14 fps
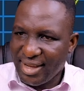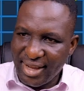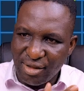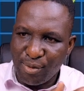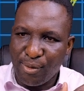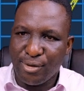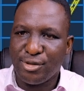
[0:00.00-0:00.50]
in
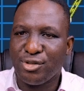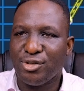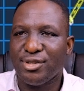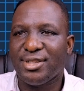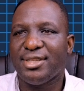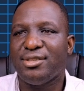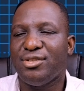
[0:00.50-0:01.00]
case we want to
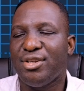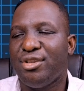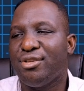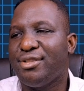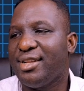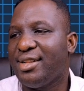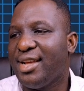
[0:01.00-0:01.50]
use it, we
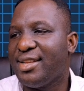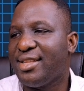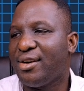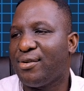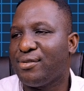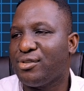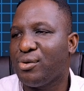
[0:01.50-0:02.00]
use it
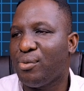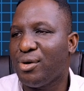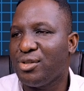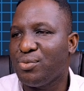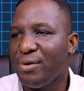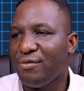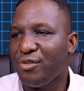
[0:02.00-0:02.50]
later on. So
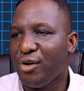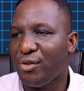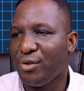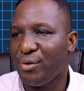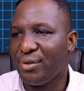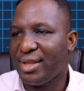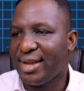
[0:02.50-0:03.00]
once we've
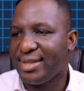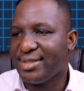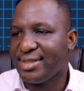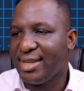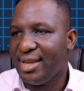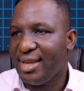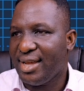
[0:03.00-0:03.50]
done all
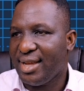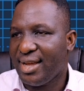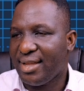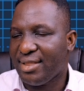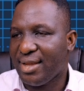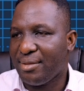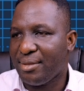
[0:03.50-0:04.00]
that,
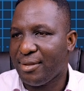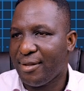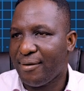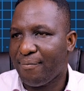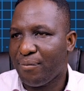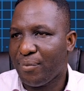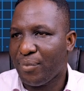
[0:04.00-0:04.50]
and then
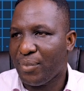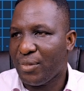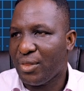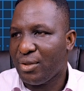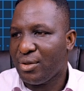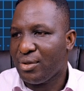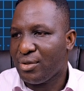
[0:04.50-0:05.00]

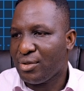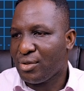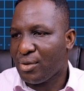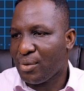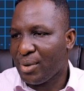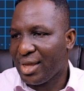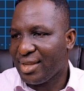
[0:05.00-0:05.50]

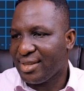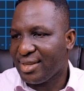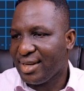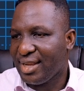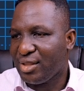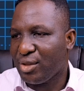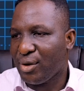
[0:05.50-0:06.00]
so we can
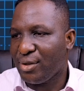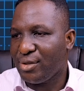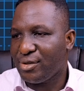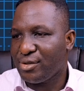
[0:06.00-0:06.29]
click done.